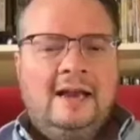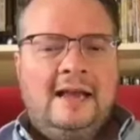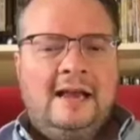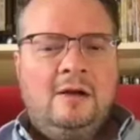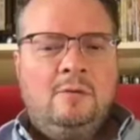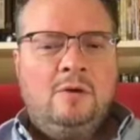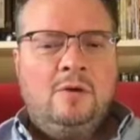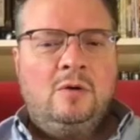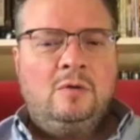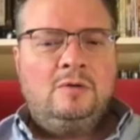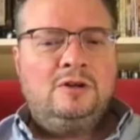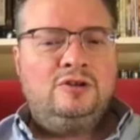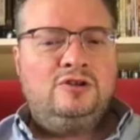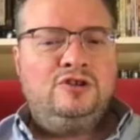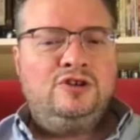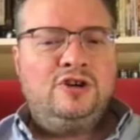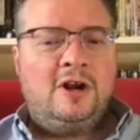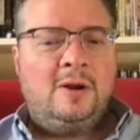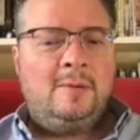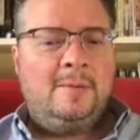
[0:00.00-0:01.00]
now we're going to
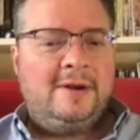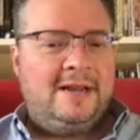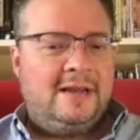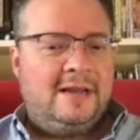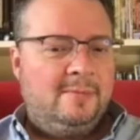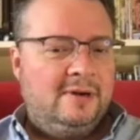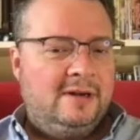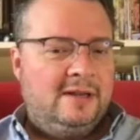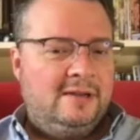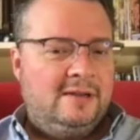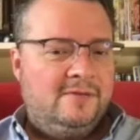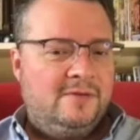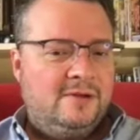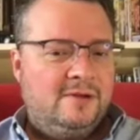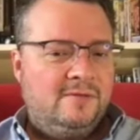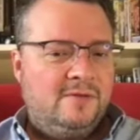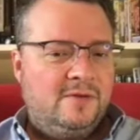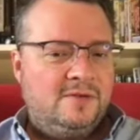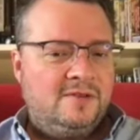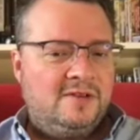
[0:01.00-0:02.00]
Germany, I believe, for your
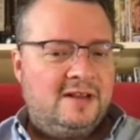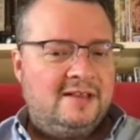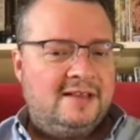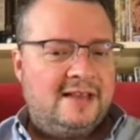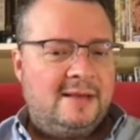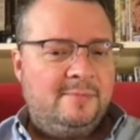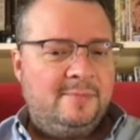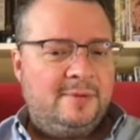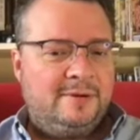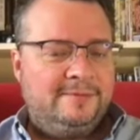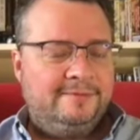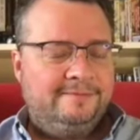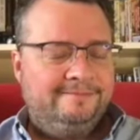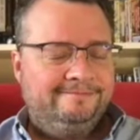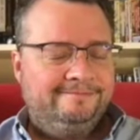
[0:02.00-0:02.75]
first example.